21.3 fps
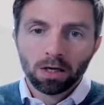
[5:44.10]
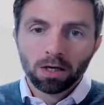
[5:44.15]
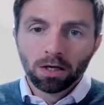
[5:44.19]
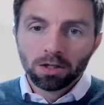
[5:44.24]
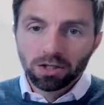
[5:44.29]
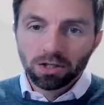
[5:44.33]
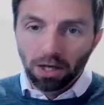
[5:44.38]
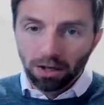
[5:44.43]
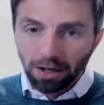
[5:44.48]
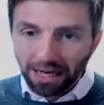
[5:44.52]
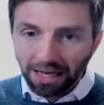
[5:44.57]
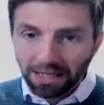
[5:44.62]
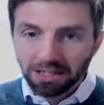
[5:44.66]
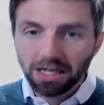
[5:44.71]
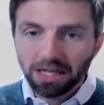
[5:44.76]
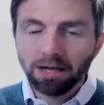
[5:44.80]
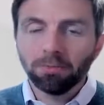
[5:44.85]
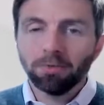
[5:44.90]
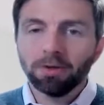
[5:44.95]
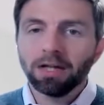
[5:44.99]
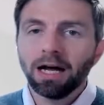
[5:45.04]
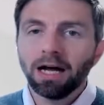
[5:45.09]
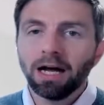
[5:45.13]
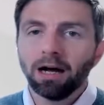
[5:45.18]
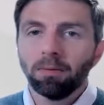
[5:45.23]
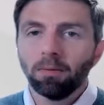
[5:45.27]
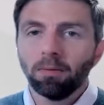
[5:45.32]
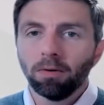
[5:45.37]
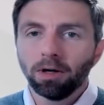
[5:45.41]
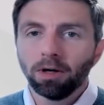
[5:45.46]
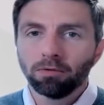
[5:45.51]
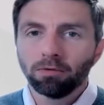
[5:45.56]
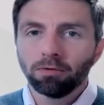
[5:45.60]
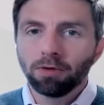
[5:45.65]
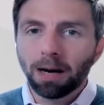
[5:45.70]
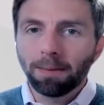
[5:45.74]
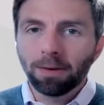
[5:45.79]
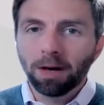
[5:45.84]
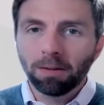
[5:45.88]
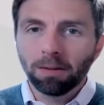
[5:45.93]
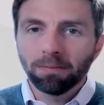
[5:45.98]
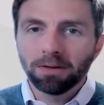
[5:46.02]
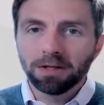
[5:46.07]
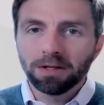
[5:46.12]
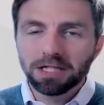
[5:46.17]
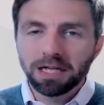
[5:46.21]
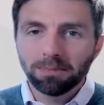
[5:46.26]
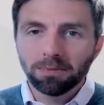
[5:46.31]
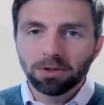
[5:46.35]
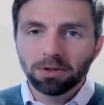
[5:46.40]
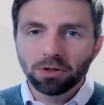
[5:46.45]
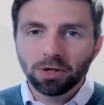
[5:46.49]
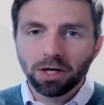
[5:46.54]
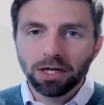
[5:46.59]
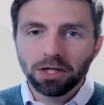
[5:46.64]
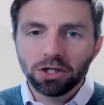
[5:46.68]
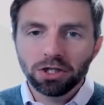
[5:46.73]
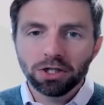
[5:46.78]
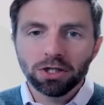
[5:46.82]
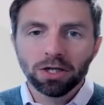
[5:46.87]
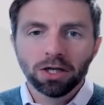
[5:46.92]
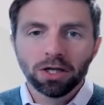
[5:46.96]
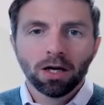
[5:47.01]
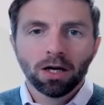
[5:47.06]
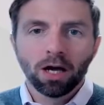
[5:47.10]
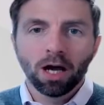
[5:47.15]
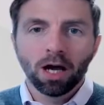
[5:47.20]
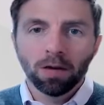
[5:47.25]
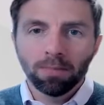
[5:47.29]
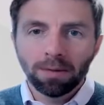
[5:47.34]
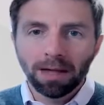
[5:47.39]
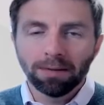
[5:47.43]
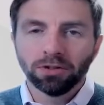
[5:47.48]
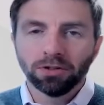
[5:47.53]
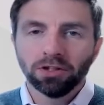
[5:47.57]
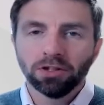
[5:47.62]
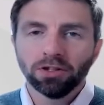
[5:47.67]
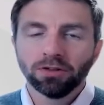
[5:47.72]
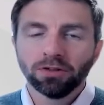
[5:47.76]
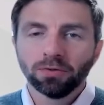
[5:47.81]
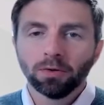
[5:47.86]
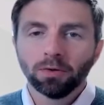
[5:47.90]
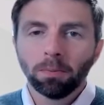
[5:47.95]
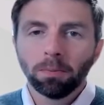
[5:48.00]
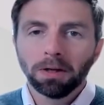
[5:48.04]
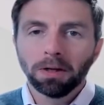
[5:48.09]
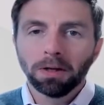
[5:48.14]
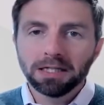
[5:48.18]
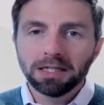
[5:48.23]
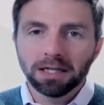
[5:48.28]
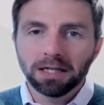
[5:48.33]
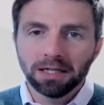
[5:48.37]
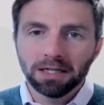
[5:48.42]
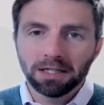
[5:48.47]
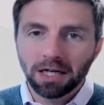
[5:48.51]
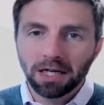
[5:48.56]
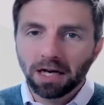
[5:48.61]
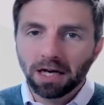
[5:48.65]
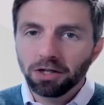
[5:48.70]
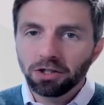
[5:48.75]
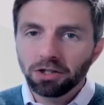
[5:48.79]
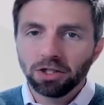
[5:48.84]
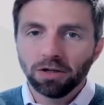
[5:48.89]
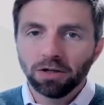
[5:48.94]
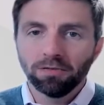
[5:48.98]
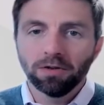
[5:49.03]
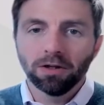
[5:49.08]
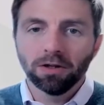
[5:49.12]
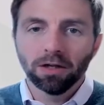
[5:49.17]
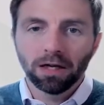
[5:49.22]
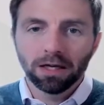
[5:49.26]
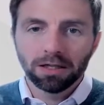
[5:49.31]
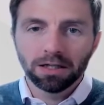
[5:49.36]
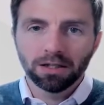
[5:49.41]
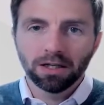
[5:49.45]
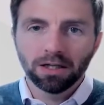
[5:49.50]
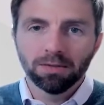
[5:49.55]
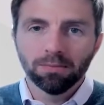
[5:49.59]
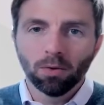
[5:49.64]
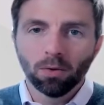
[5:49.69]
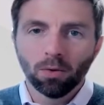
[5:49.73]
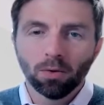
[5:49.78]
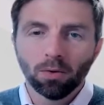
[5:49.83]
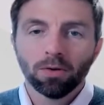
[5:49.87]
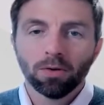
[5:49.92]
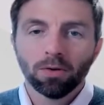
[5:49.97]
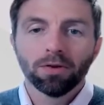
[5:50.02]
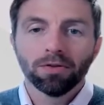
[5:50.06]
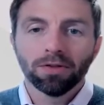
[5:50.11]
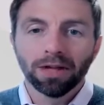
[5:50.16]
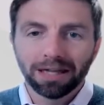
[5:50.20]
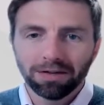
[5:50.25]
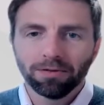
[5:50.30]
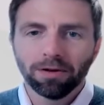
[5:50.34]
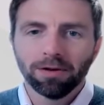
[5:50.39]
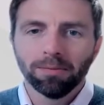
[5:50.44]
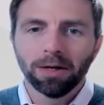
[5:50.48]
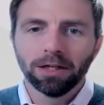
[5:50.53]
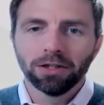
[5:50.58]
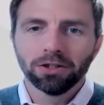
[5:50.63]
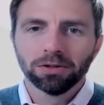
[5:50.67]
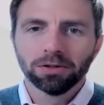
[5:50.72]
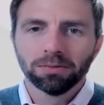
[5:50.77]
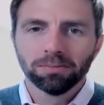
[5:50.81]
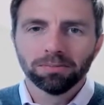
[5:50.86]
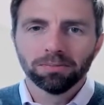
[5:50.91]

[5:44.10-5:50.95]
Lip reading: So that's it. With that, I'm going to wrap up this demonstration. I hope that was useful. Please get in touch if you'd like to know more. Thank you very much.